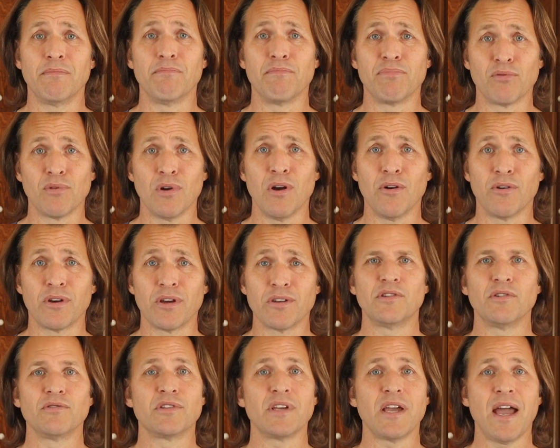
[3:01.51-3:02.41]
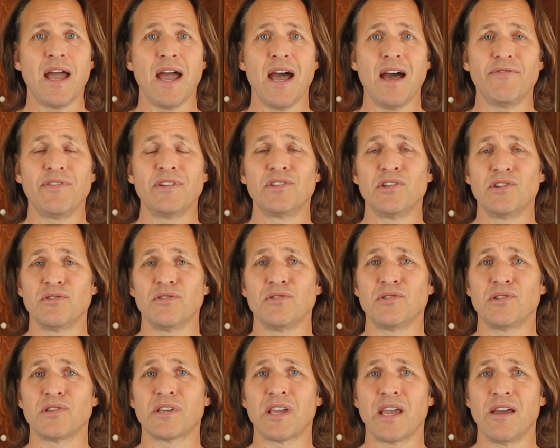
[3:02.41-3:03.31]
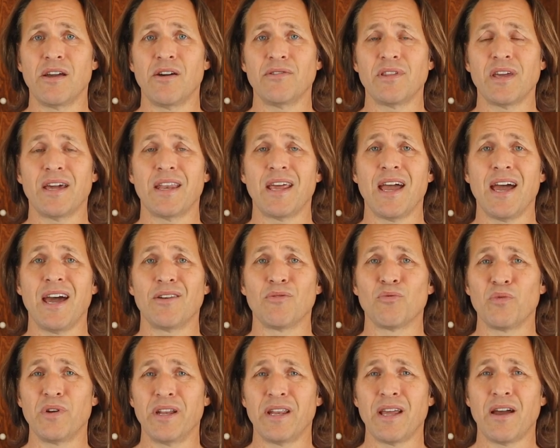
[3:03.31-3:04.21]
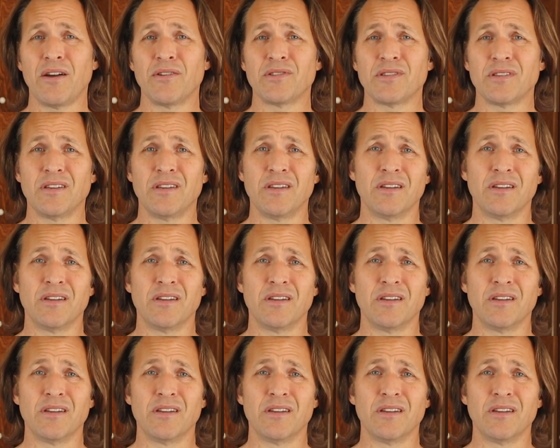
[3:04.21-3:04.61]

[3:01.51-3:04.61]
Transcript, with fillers: broke. So to have a digital scale that had readouts